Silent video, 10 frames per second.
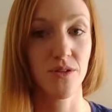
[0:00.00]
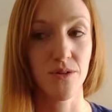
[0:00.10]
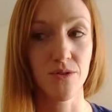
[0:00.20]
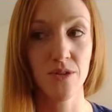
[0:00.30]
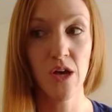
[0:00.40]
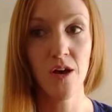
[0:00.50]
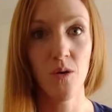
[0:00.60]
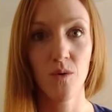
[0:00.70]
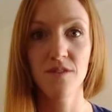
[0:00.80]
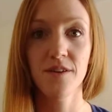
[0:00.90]
to lose,
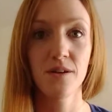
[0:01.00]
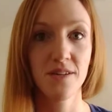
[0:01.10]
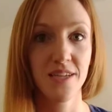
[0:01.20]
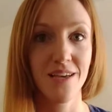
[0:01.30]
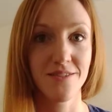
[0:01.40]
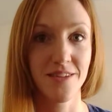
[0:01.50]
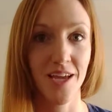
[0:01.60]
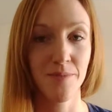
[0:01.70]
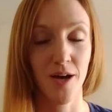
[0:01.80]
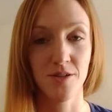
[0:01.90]
what if it only takes
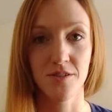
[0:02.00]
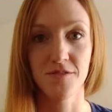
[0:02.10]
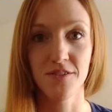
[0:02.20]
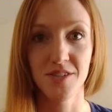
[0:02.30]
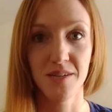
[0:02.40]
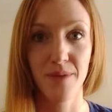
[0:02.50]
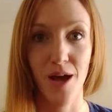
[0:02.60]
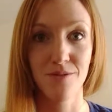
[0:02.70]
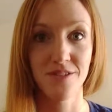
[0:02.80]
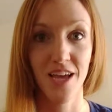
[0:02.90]
10 pounds or 15
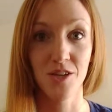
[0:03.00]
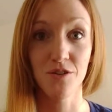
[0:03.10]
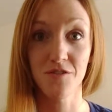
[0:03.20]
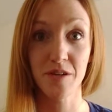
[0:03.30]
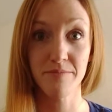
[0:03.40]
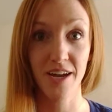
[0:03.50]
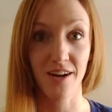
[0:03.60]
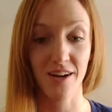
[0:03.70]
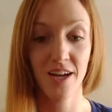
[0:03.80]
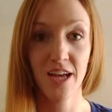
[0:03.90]
pounds and you feel
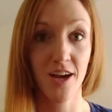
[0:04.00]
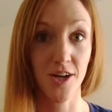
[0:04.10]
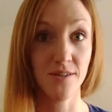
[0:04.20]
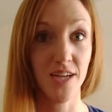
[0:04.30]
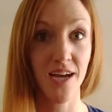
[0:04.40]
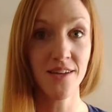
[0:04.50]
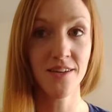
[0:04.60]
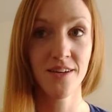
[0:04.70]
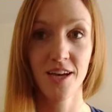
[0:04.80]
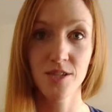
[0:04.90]
better? Are you done?
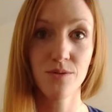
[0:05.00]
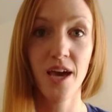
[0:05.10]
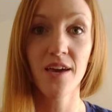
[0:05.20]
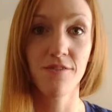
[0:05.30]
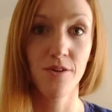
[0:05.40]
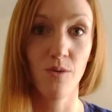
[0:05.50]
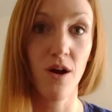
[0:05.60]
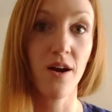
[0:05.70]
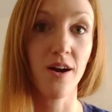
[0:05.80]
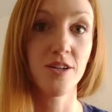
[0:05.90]
It's okay if you
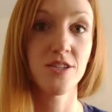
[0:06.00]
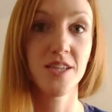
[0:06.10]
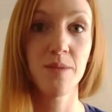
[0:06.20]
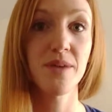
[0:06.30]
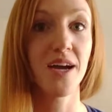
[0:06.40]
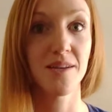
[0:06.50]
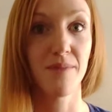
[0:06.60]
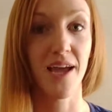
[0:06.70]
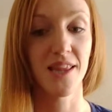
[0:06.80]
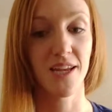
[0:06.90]
are. Just keep that in
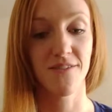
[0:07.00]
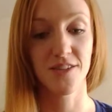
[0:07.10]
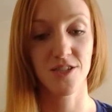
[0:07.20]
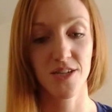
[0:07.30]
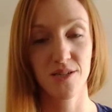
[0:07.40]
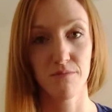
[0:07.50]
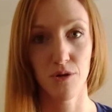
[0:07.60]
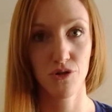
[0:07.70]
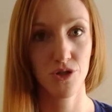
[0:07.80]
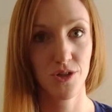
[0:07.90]
mind that if it's just
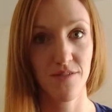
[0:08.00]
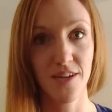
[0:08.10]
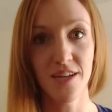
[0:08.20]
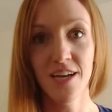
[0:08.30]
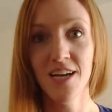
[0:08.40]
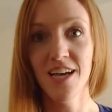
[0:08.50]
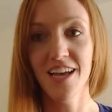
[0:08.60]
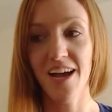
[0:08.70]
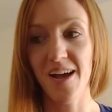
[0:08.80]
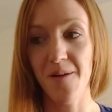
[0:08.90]
emotion driven,
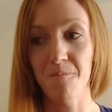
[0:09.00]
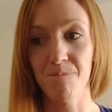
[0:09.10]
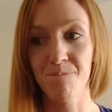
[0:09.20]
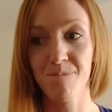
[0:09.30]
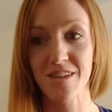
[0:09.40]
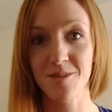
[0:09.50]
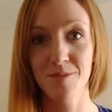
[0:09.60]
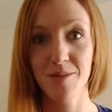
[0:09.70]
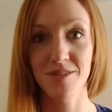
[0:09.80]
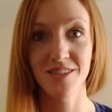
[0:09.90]

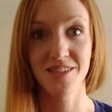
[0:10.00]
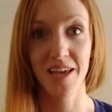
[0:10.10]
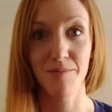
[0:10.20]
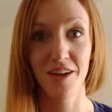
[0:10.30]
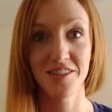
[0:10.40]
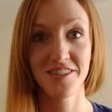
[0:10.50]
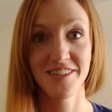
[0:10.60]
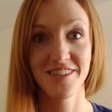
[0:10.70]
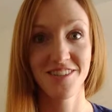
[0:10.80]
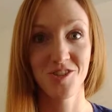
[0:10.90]
sometimes it doesn't take much
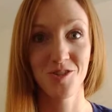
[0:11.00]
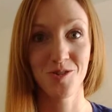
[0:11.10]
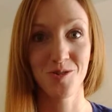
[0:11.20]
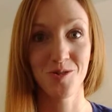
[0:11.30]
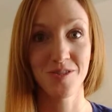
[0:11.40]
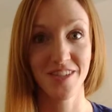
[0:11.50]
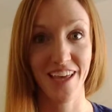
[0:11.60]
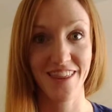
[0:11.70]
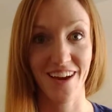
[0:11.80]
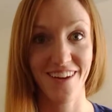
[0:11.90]
to
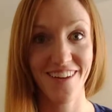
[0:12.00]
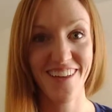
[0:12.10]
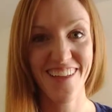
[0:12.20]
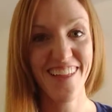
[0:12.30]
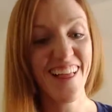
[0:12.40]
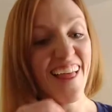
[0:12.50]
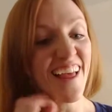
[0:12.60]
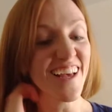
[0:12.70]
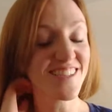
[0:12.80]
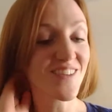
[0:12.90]
get there.
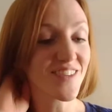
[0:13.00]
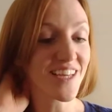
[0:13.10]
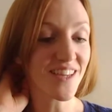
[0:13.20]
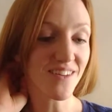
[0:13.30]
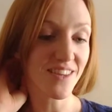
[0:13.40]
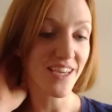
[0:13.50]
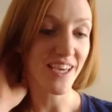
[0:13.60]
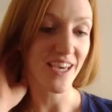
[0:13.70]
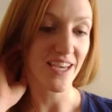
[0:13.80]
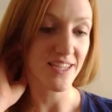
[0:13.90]
So the other thing
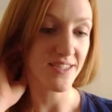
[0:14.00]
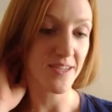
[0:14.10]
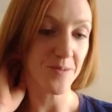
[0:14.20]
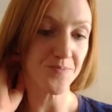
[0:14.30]
is,